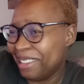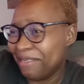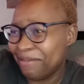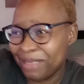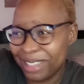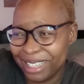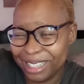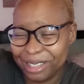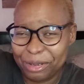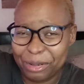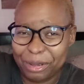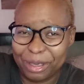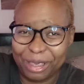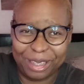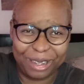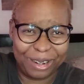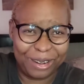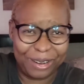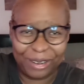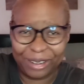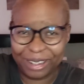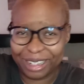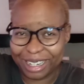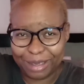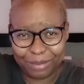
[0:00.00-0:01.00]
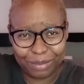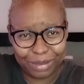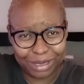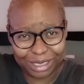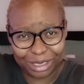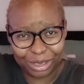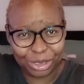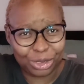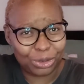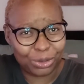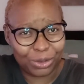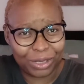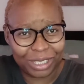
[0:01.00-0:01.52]
deal with the cloth nappy
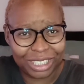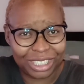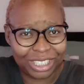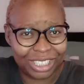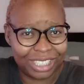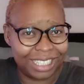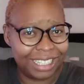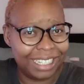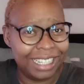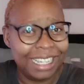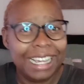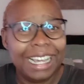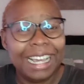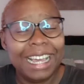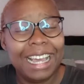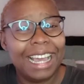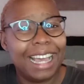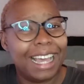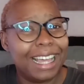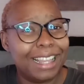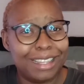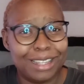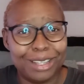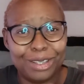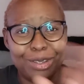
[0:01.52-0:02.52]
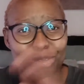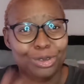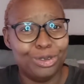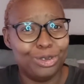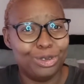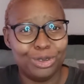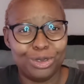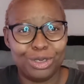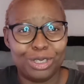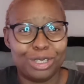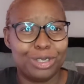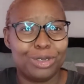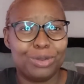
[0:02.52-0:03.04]
situation, and then you
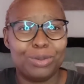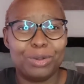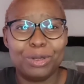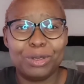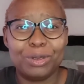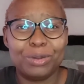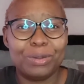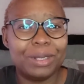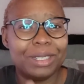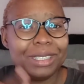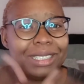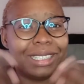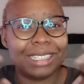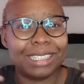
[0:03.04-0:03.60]
use disposables.